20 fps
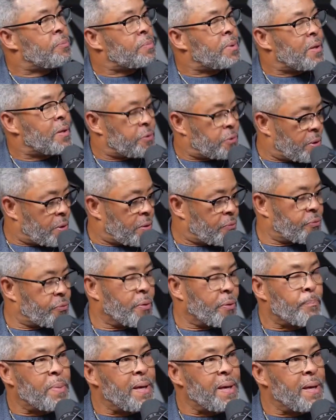Brother Jarreau, for
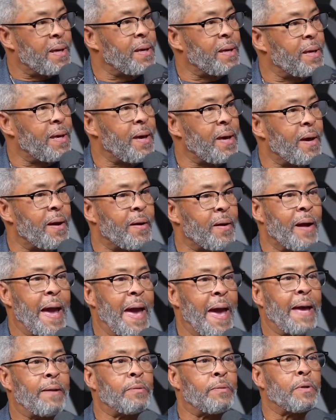being here
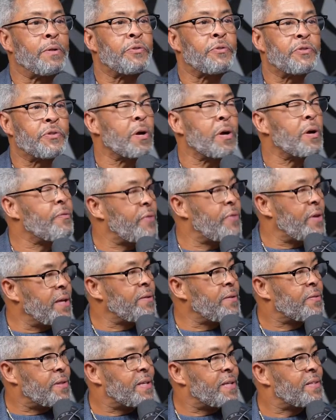and
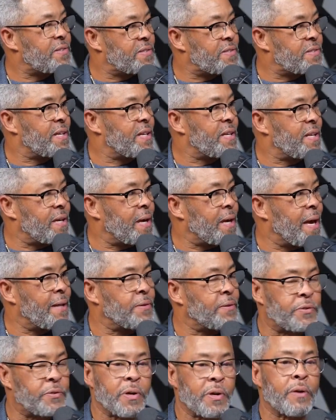serving this city
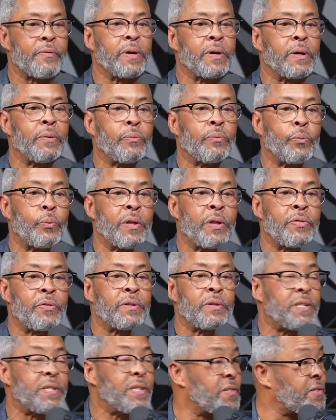and serving it
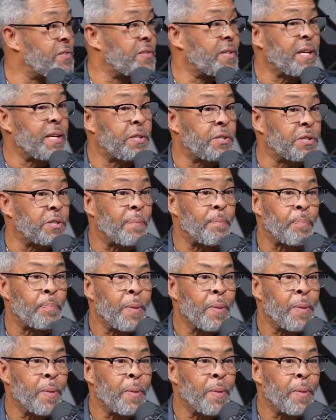with distinction.